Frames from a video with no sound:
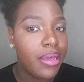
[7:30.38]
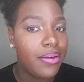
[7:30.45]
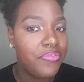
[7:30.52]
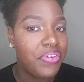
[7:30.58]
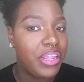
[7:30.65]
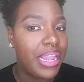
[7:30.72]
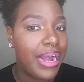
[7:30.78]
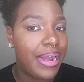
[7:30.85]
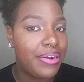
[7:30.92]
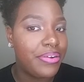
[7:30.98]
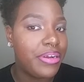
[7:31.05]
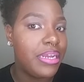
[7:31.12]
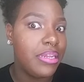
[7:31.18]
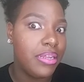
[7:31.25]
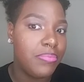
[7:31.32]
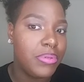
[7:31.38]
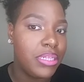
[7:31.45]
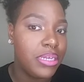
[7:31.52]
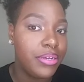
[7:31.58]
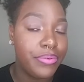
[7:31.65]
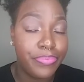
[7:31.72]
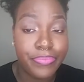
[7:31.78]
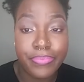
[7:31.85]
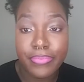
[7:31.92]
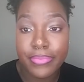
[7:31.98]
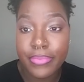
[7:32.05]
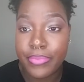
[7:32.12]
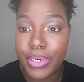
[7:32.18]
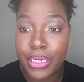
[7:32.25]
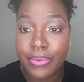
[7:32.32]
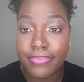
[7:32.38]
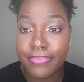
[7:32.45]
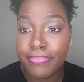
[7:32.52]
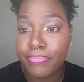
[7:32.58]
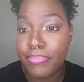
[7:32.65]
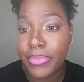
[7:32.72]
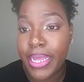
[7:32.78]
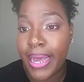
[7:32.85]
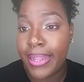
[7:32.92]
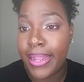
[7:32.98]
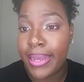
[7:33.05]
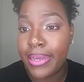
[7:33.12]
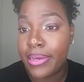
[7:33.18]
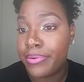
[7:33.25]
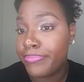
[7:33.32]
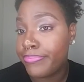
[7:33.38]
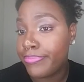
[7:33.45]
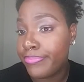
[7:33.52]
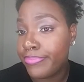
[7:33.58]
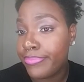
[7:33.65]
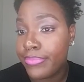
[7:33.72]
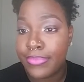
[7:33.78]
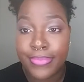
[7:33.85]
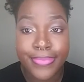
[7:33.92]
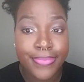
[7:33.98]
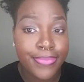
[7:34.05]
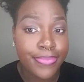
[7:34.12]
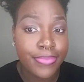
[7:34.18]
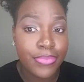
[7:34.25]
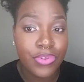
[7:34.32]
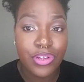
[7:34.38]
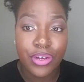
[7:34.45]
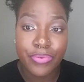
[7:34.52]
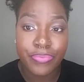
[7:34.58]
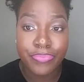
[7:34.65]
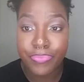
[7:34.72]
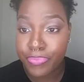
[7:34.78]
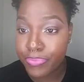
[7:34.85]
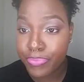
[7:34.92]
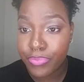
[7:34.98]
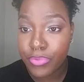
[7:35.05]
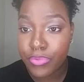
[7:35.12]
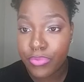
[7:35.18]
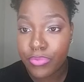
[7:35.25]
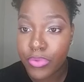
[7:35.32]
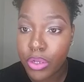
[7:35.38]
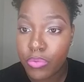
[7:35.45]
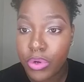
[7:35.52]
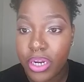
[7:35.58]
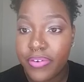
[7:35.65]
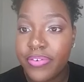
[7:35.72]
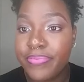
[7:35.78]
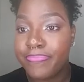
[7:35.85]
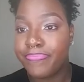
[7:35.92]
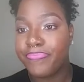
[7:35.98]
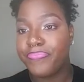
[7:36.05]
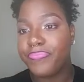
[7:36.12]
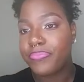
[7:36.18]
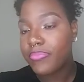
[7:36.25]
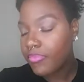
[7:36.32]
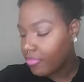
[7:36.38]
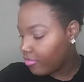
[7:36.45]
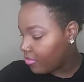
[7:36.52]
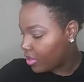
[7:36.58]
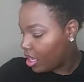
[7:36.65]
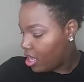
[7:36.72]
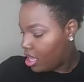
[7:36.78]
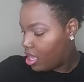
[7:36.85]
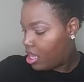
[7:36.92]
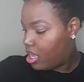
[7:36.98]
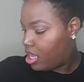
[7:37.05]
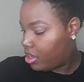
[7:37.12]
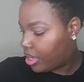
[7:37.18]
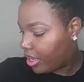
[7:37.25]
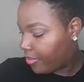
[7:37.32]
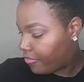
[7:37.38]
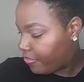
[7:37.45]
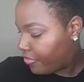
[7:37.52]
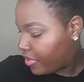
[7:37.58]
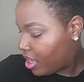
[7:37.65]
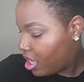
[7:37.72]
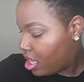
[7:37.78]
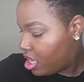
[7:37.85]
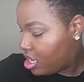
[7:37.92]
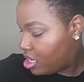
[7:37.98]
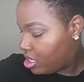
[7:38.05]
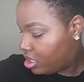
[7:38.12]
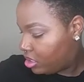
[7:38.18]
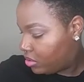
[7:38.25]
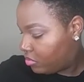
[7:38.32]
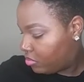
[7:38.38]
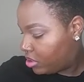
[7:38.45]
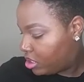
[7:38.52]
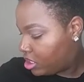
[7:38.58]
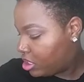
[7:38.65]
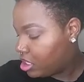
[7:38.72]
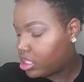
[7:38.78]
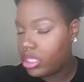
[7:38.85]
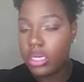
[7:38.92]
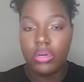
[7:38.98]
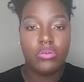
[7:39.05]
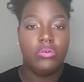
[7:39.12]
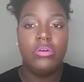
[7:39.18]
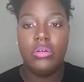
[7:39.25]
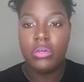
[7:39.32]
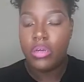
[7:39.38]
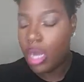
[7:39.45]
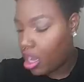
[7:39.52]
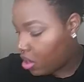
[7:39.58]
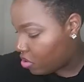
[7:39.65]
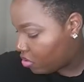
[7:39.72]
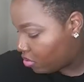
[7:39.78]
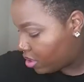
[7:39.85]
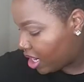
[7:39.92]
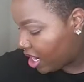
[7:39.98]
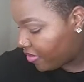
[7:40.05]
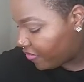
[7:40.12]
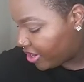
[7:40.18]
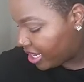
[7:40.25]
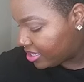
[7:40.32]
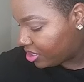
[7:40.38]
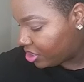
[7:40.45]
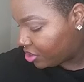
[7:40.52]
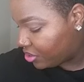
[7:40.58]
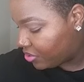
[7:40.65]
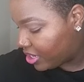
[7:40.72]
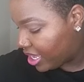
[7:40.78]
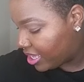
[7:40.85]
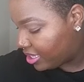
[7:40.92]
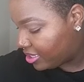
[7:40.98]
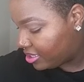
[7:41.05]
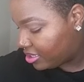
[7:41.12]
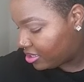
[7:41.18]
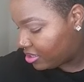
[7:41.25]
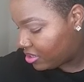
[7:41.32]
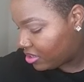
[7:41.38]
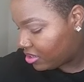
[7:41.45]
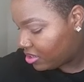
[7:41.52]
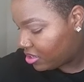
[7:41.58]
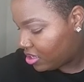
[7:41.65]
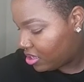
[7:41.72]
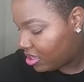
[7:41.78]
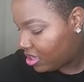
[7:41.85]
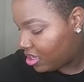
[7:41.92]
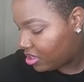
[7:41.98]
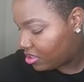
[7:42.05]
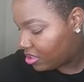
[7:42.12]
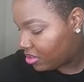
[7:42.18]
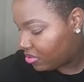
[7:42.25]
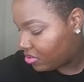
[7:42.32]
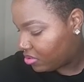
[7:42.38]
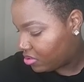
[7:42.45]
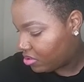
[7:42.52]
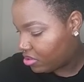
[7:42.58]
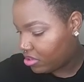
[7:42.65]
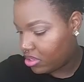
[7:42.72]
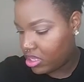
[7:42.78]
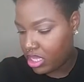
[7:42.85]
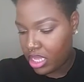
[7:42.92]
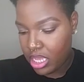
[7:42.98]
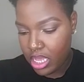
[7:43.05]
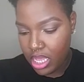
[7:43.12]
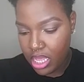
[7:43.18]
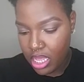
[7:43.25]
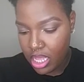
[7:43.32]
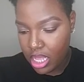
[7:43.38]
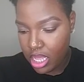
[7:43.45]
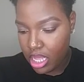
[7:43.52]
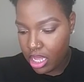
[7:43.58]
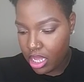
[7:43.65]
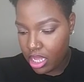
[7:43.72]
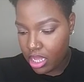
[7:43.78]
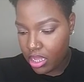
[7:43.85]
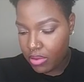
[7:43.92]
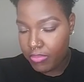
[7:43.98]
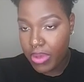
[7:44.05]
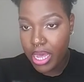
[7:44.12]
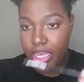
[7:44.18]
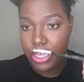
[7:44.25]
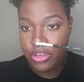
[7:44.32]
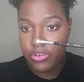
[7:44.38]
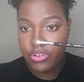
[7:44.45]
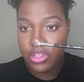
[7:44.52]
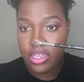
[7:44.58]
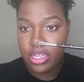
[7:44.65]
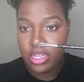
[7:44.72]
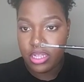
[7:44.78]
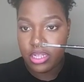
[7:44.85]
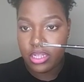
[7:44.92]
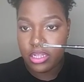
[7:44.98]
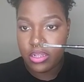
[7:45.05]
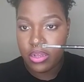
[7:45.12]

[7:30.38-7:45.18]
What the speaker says: of a liner and lipstick, but I like it, so whatever. Okay, so I forgot to show you guys also. I use this